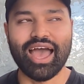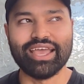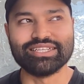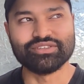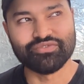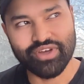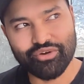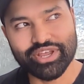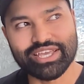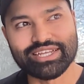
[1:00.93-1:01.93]
It's a
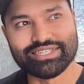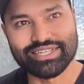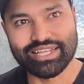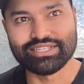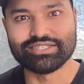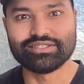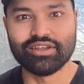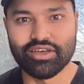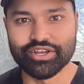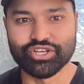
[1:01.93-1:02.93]
very condensed
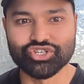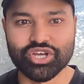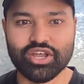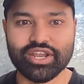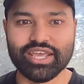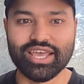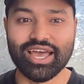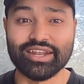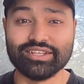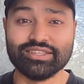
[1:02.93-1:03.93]
learning journey and